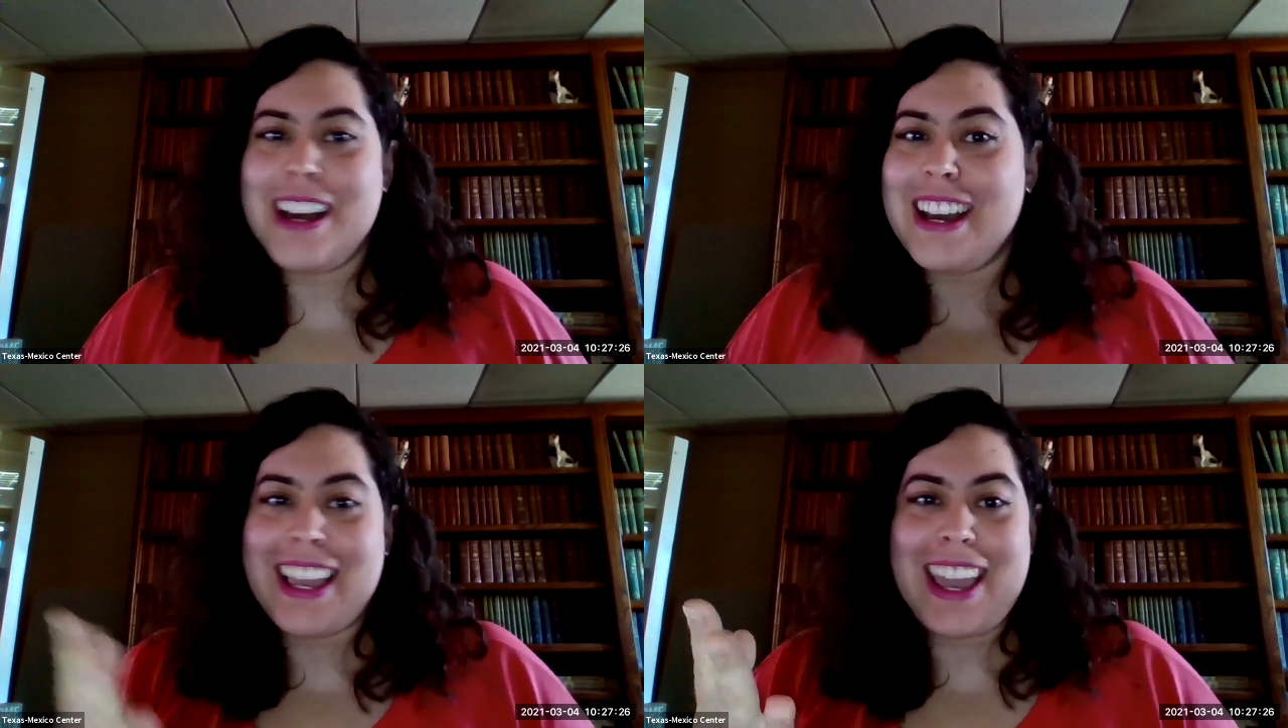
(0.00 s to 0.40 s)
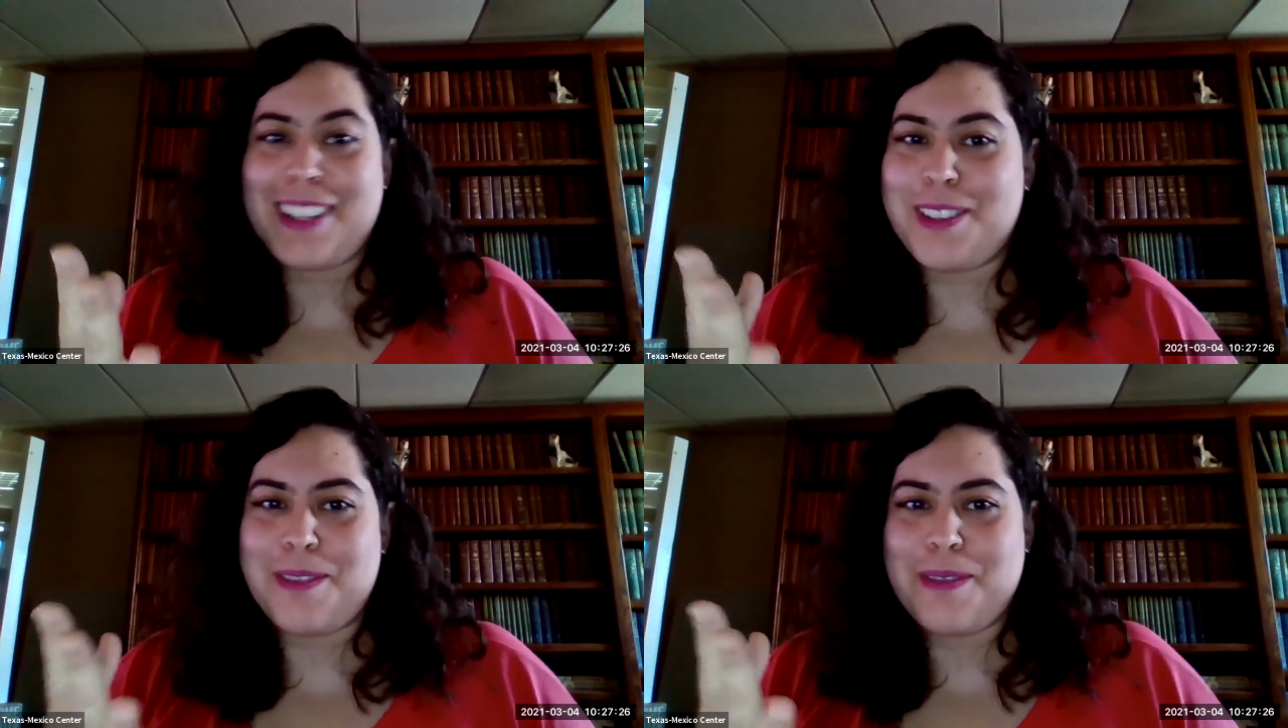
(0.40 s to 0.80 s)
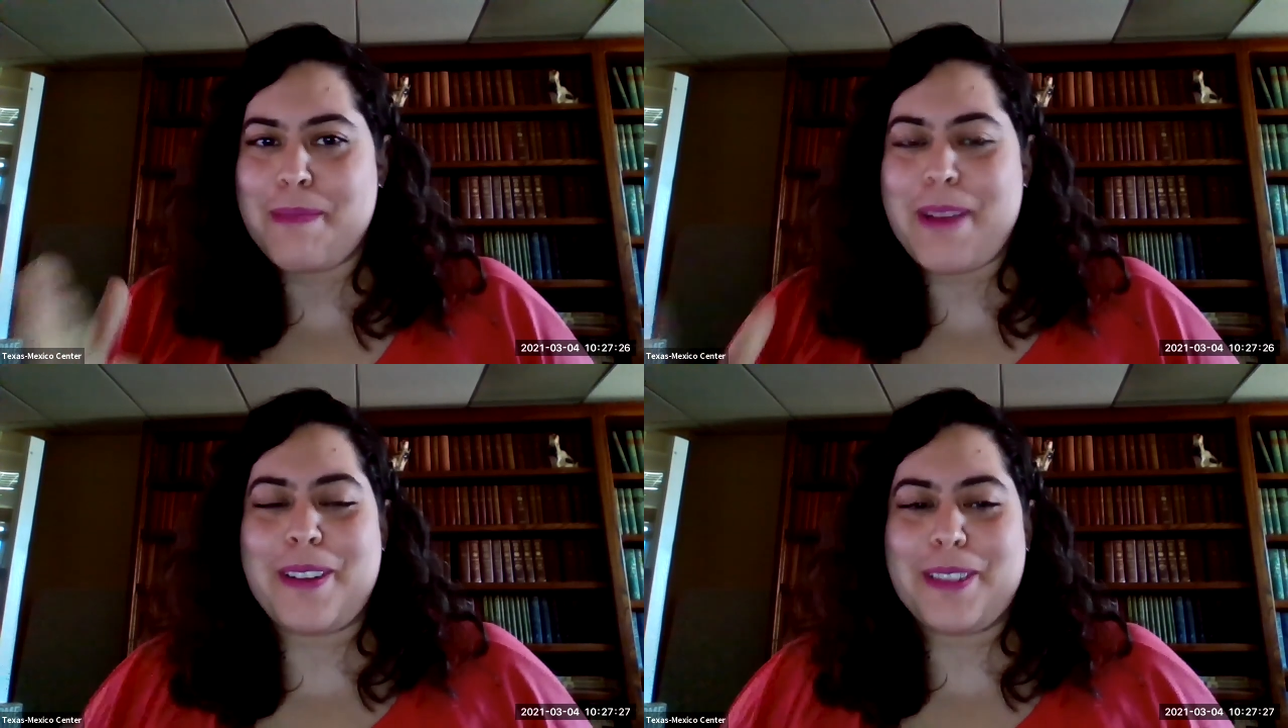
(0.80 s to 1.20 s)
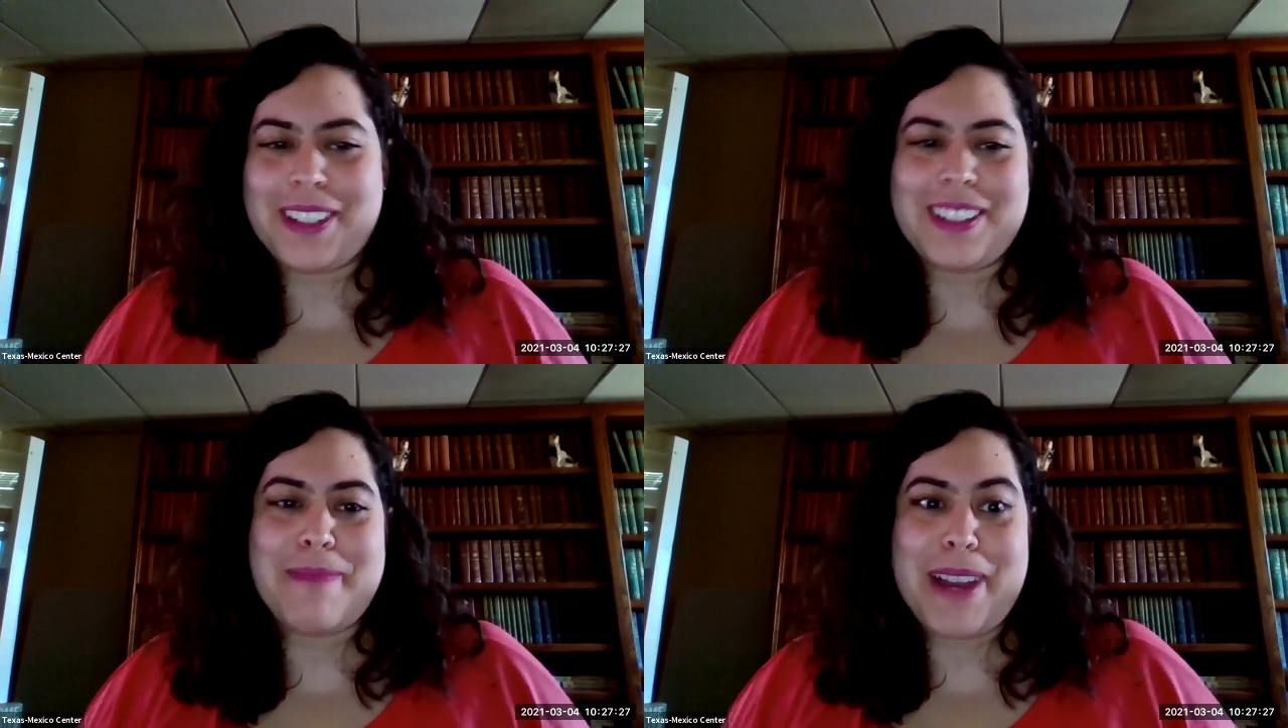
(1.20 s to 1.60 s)
again soon about
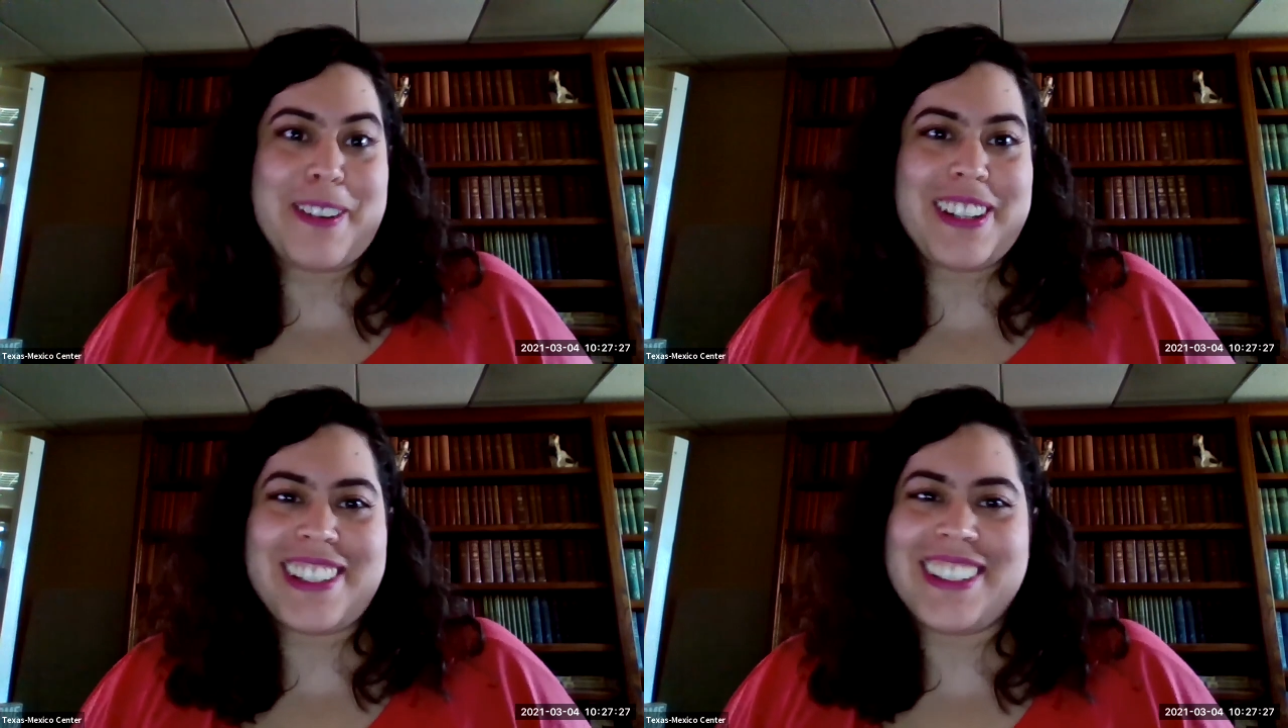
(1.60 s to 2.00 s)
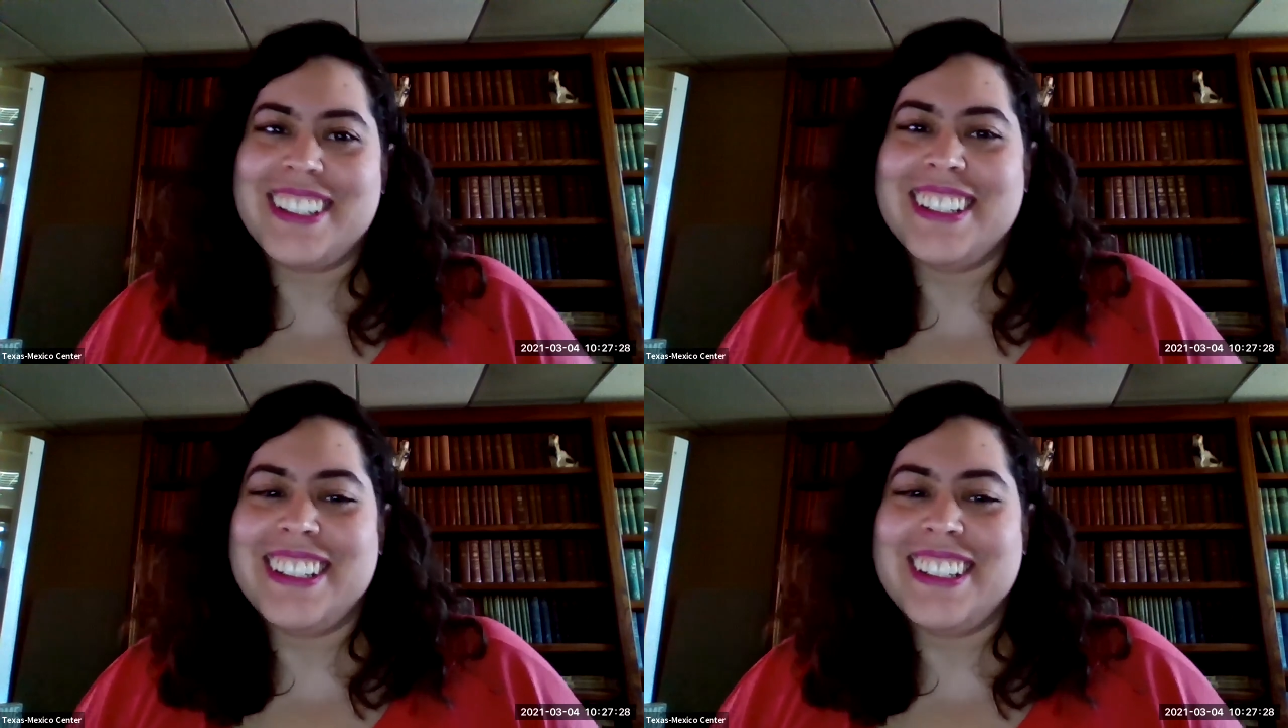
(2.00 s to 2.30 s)
migration.